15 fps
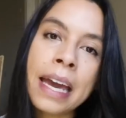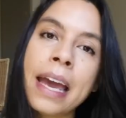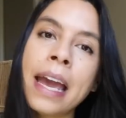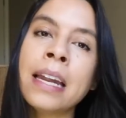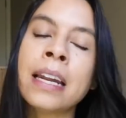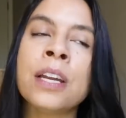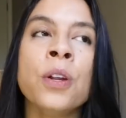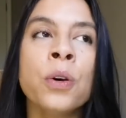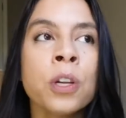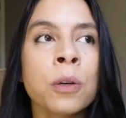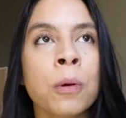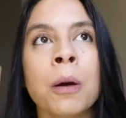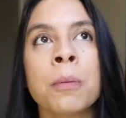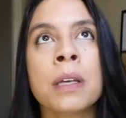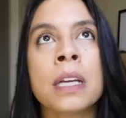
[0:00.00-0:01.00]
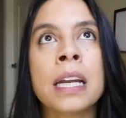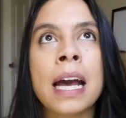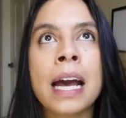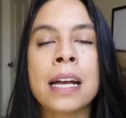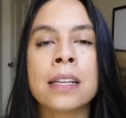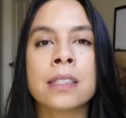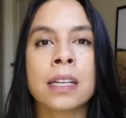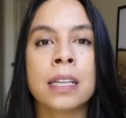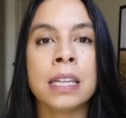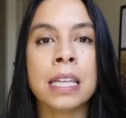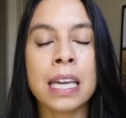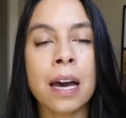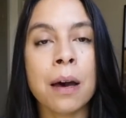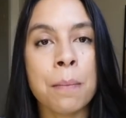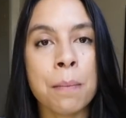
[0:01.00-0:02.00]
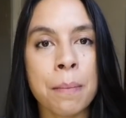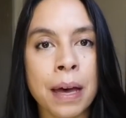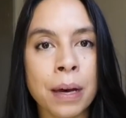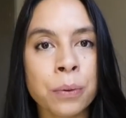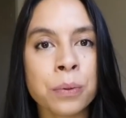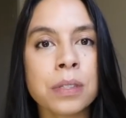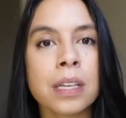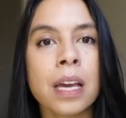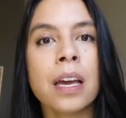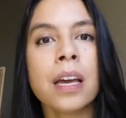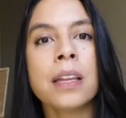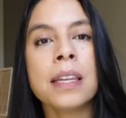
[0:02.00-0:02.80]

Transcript: And I know you're probably gonna ask the amounts.